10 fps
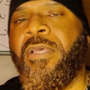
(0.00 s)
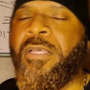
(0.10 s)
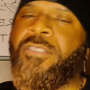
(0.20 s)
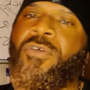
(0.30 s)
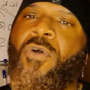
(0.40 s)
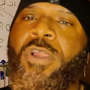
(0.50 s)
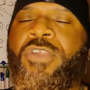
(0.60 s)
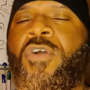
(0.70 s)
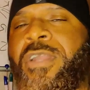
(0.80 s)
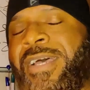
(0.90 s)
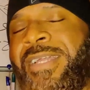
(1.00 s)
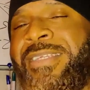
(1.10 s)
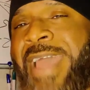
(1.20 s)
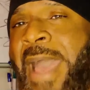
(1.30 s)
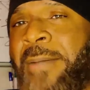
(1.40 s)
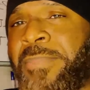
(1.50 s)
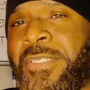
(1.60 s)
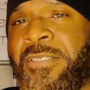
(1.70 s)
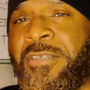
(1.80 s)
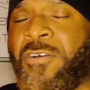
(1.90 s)
So are you going to
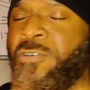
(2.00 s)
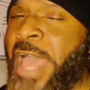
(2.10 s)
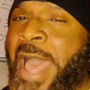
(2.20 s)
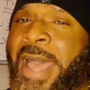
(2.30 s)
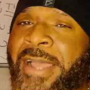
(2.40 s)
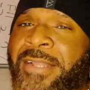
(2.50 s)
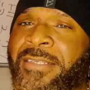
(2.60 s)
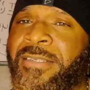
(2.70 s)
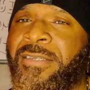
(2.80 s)
adapt or not?